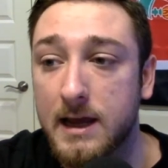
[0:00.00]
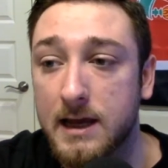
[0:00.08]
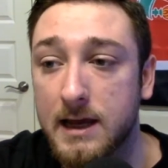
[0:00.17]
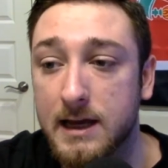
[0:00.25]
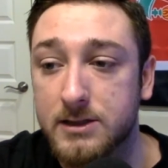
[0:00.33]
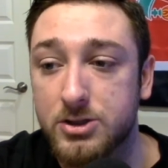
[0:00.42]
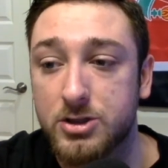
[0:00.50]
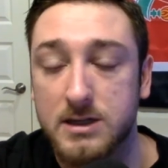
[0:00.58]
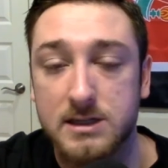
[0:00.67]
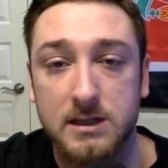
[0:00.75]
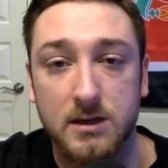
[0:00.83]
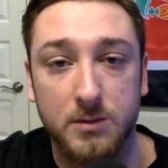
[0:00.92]
It's
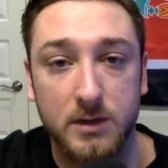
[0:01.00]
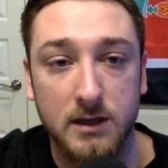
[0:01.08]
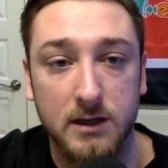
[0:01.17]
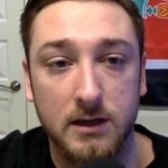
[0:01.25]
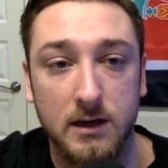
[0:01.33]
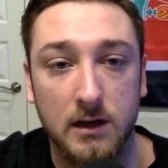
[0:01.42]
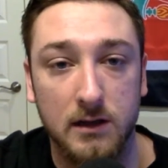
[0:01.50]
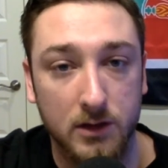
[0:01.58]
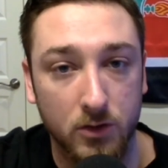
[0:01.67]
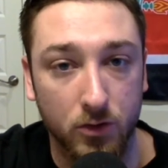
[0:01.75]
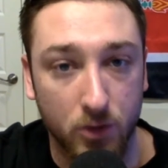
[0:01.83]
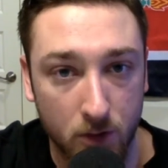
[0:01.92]
just going to be a
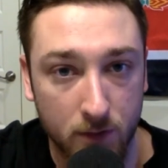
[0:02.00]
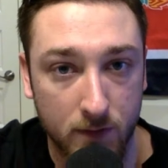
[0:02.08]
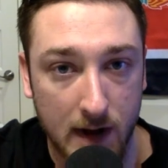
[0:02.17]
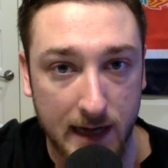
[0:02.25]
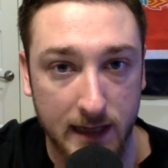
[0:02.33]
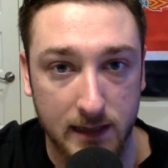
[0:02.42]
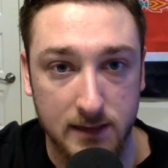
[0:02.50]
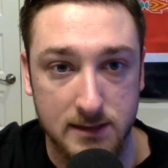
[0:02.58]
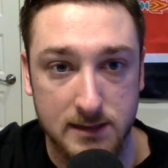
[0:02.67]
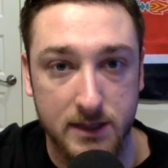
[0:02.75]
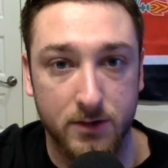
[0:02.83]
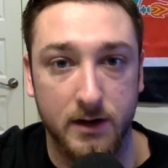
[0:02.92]
little nerve-wracking
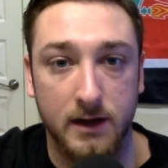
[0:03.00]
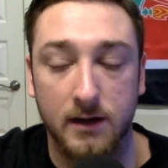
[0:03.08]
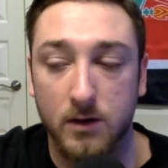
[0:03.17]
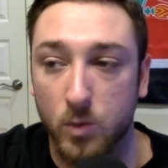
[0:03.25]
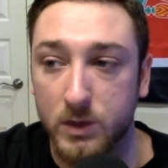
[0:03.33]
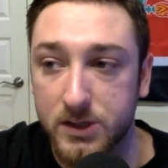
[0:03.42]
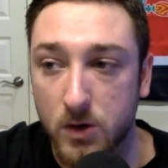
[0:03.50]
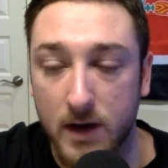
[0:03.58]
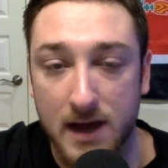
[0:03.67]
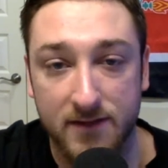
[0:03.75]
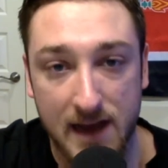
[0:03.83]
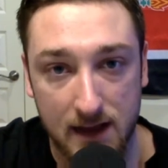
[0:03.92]
considering we don't
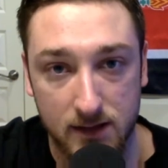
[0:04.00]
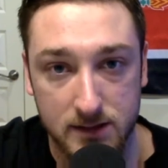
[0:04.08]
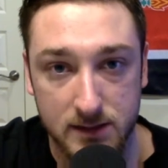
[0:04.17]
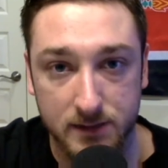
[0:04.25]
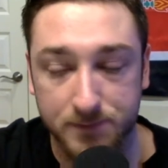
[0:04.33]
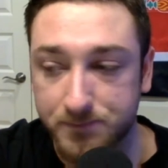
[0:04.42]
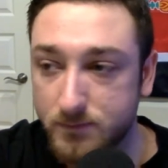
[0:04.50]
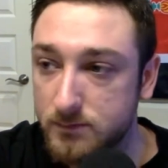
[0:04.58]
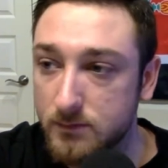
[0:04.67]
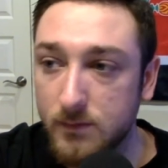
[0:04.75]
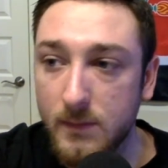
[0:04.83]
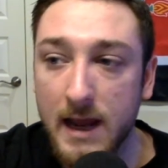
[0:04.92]
have Alisson.
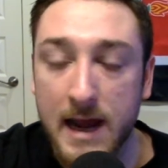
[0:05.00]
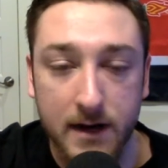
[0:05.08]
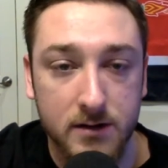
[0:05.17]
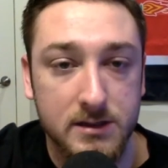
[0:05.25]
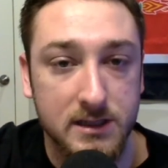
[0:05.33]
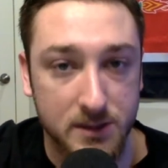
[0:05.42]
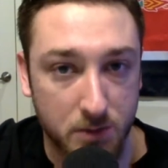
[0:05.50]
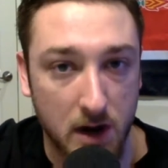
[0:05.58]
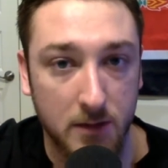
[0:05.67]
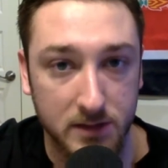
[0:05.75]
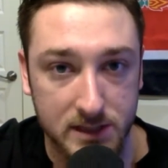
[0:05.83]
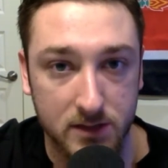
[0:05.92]
Henderson's
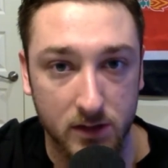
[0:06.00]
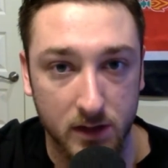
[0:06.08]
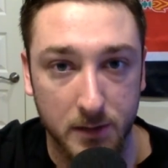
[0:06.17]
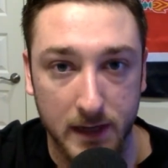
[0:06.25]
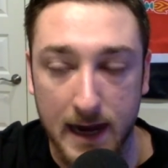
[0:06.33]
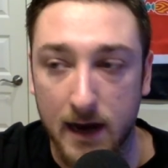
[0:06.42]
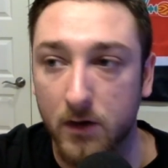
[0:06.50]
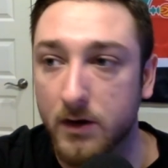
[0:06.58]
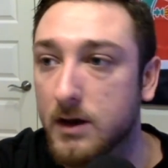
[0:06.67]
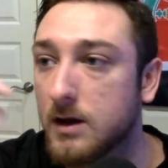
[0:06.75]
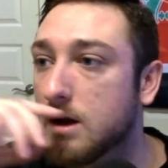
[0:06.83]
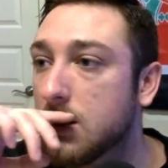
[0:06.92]
probably still going to be out.
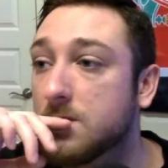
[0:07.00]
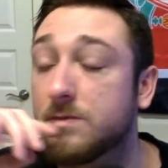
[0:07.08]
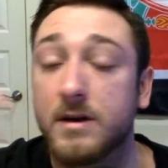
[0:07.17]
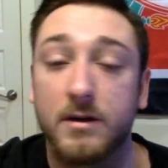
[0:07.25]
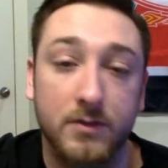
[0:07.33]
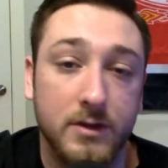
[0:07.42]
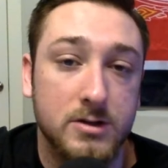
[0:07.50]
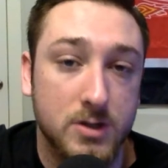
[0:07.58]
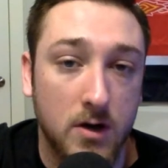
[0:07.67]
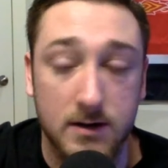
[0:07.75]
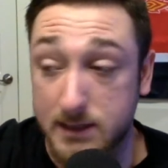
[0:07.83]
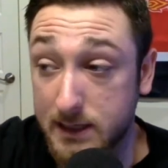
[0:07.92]
There's
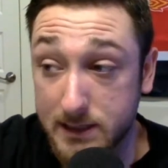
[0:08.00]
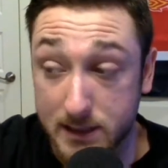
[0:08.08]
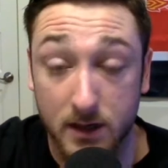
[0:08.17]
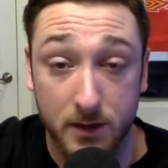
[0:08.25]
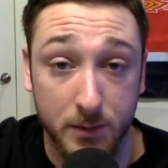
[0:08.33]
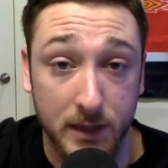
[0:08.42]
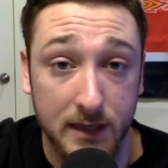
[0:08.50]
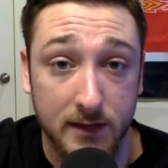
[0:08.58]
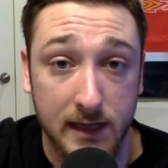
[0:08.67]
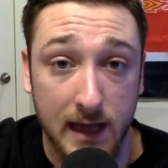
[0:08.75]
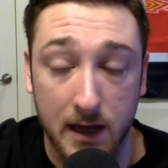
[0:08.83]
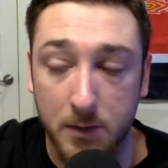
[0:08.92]
talks that he's going to be in
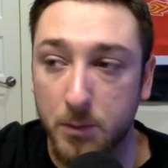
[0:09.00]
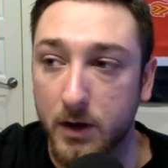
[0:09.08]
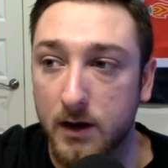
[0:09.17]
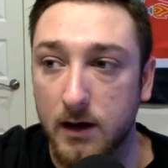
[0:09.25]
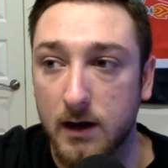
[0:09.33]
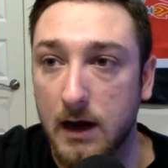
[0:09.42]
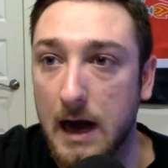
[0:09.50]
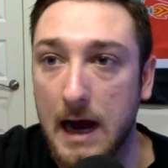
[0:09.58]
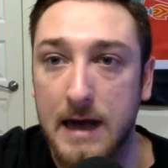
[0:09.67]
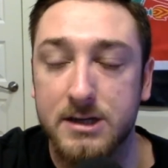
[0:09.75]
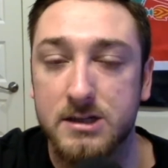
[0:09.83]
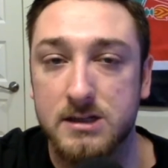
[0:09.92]
the game, but
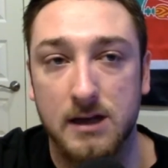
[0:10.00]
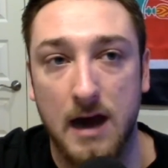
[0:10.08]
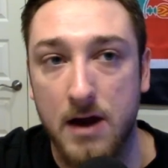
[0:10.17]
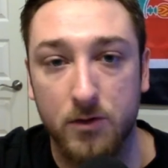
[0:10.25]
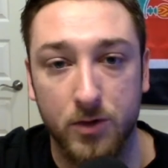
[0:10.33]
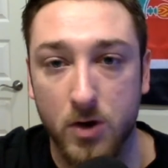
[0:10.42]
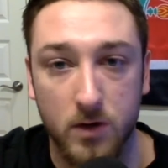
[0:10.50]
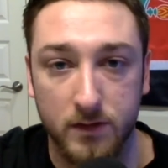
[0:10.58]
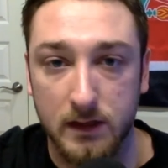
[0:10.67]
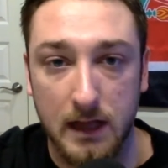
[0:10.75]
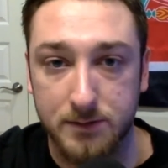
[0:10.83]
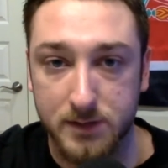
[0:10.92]
I don't know if
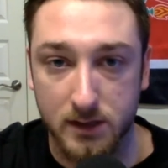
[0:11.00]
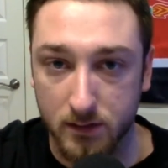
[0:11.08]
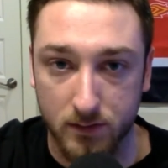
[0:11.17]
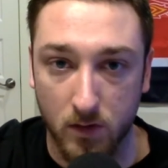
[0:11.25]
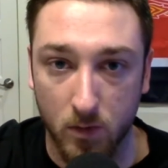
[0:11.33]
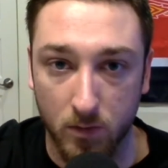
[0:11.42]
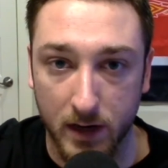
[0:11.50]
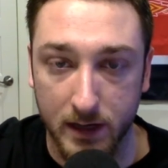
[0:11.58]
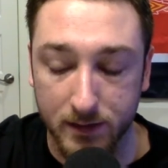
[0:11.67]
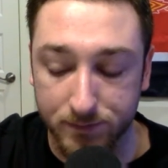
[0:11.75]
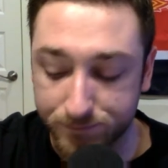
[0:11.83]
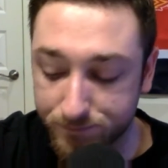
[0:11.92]
Klopp's going to throw him right
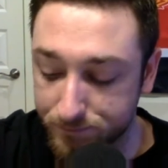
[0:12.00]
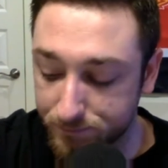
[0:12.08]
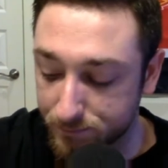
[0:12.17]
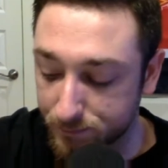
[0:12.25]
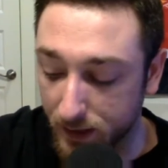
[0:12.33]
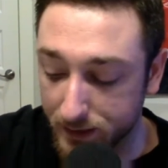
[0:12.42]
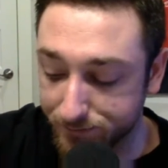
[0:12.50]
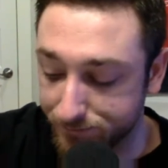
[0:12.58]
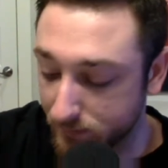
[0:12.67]
in. But